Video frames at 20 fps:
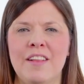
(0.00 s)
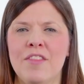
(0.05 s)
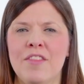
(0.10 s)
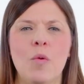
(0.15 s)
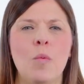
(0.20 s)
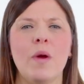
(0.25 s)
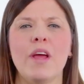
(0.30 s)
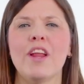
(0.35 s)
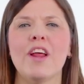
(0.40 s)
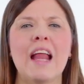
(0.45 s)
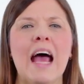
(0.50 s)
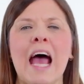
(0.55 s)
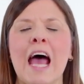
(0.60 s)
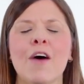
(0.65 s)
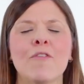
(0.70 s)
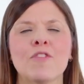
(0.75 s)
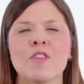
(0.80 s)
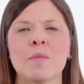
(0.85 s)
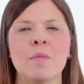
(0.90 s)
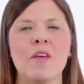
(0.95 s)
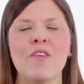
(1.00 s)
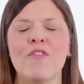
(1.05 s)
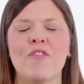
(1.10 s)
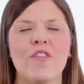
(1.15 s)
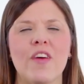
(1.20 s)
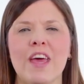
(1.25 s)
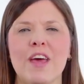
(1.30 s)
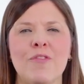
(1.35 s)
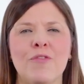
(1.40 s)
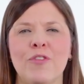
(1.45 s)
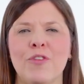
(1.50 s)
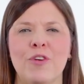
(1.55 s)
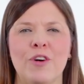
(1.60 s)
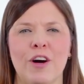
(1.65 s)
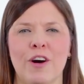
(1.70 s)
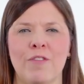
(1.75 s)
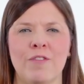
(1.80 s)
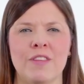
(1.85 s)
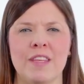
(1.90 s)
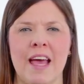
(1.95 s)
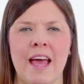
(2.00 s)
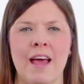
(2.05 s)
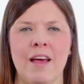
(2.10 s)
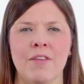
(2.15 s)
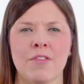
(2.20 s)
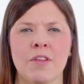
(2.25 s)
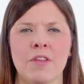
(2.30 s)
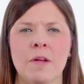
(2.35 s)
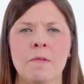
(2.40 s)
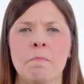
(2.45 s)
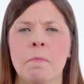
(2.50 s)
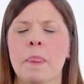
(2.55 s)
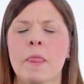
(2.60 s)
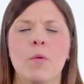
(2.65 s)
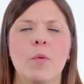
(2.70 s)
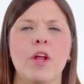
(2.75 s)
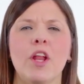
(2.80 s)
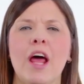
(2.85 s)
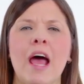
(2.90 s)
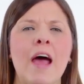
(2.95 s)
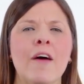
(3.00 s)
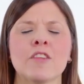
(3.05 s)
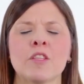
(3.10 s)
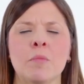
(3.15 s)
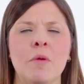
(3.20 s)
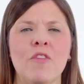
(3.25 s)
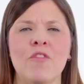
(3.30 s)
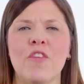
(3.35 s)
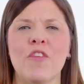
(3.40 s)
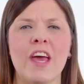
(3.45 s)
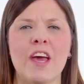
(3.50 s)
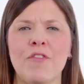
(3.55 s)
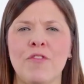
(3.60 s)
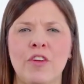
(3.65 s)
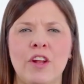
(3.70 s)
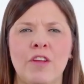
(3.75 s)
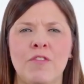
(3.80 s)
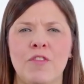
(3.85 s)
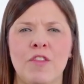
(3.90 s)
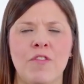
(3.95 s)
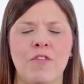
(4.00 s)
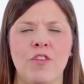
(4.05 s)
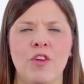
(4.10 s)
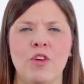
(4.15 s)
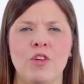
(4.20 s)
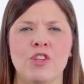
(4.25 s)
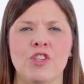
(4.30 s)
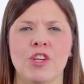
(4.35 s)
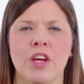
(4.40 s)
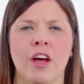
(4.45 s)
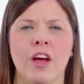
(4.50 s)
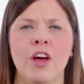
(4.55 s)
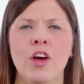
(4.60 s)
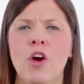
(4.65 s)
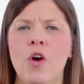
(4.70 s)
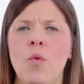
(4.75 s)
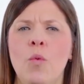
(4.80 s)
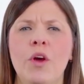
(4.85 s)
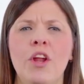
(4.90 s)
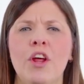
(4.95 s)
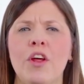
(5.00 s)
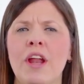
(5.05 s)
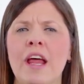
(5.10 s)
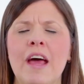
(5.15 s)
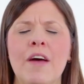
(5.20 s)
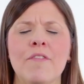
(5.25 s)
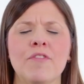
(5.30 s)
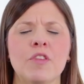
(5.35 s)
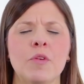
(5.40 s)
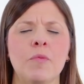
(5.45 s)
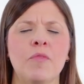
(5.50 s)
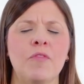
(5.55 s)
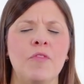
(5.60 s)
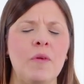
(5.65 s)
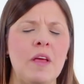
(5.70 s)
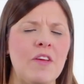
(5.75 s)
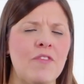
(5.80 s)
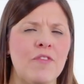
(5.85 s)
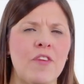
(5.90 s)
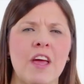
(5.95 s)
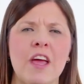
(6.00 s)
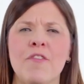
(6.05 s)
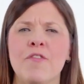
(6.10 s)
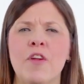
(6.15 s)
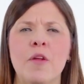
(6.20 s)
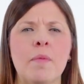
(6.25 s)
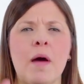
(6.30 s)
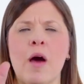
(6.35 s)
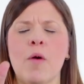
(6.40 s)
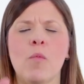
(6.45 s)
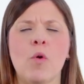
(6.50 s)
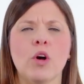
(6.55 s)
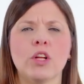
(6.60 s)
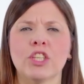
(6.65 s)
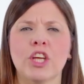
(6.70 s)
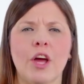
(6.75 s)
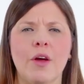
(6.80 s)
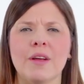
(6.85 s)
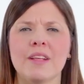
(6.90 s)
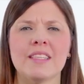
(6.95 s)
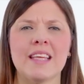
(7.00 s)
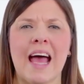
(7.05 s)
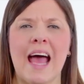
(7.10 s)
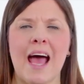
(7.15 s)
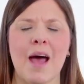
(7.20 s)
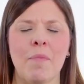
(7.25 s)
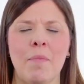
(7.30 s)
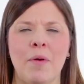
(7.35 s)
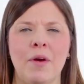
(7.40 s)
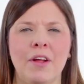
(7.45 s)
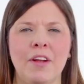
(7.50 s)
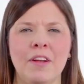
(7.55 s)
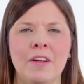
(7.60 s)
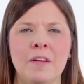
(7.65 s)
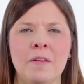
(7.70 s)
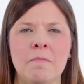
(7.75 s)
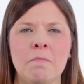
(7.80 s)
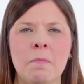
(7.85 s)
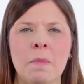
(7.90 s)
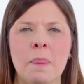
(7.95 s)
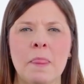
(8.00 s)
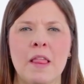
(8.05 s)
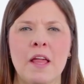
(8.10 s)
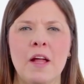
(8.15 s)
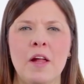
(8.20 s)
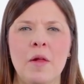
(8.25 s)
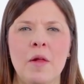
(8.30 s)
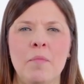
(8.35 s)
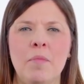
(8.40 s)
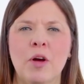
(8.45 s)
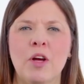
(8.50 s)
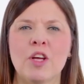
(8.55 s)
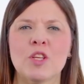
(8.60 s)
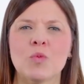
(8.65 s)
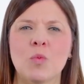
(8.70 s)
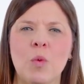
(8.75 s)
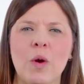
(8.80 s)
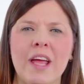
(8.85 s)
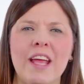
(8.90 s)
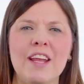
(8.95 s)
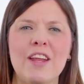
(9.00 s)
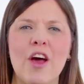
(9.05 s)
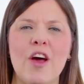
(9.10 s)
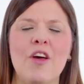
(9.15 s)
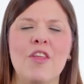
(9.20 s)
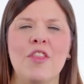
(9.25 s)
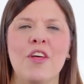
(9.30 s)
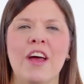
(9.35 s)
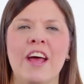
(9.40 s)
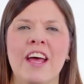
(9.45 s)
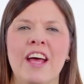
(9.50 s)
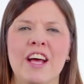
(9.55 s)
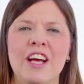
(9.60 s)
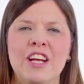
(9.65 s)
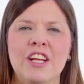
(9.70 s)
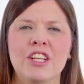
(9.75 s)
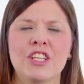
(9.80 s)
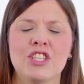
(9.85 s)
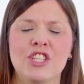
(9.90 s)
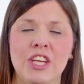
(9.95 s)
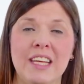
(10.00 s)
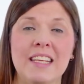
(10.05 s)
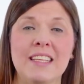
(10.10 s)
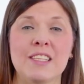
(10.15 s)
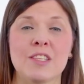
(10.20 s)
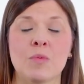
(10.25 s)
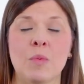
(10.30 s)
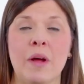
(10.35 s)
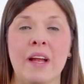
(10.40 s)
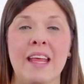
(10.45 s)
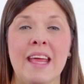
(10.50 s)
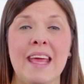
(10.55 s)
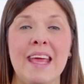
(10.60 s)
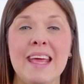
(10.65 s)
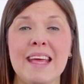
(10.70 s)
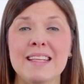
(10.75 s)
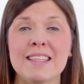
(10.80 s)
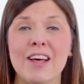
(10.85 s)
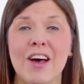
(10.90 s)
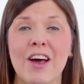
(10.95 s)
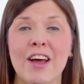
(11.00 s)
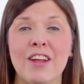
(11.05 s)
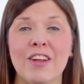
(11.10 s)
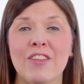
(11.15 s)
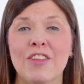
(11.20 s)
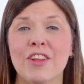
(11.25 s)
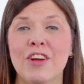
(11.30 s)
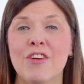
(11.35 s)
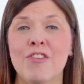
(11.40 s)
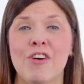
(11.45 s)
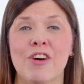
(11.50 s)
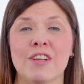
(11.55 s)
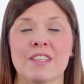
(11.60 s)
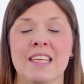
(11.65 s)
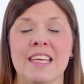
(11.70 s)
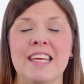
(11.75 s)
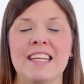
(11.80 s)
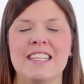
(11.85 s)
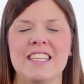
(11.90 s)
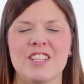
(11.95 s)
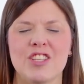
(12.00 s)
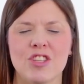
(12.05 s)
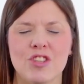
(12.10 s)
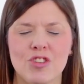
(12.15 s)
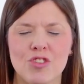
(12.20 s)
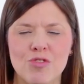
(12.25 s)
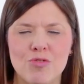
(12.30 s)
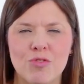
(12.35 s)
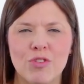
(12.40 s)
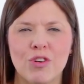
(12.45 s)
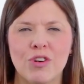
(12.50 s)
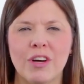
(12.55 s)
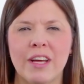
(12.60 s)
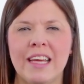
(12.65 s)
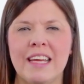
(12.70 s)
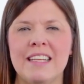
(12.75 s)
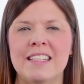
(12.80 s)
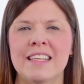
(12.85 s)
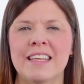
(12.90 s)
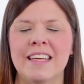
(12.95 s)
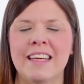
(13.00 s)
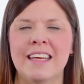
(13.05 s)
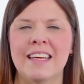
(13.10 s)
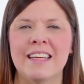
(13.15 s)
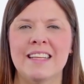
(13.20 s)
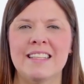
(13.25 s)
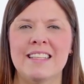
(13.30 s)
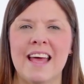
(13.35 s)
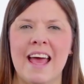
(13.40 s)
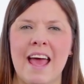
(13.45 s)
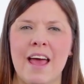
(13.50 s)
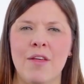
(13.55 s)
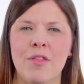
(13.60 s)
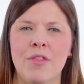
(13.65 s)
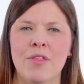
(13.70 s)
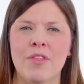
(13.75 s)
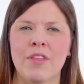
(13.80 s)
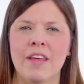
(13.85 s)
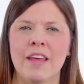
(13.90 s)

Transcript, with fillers: That we don't have to be fearful of death. We don't have to be fearful of the future. We don't have to be fearful about what's going to happen. Because we know that Jesus, when he died on the cross, he destroyed death.